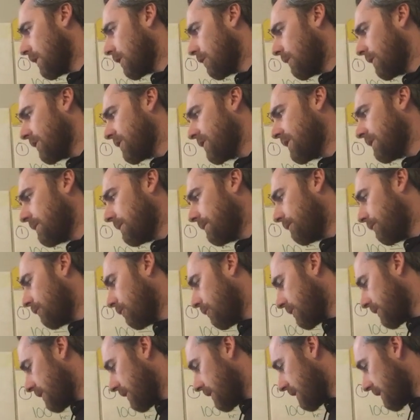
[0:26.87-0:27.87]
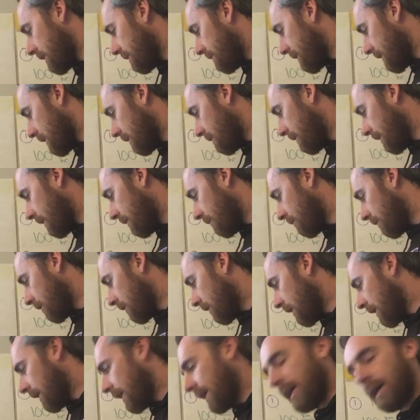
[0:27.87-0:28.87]
Question number 4 said something about
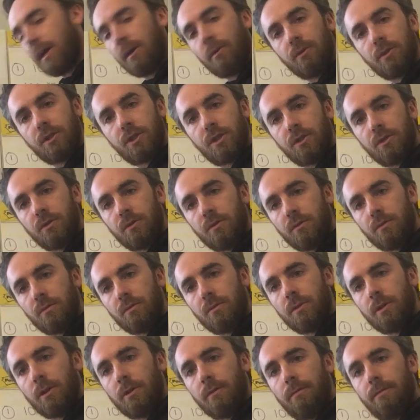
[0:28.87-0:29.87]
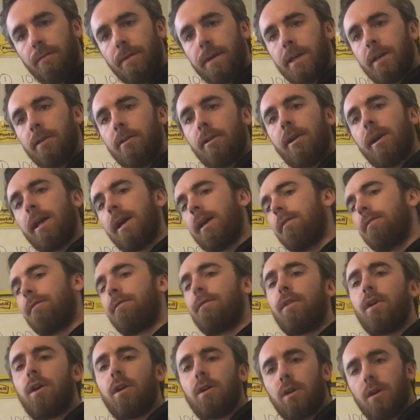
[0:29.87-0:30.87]
how would you figure out how
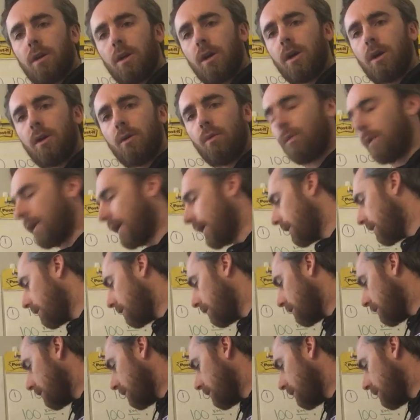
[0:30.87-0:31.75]
far a car went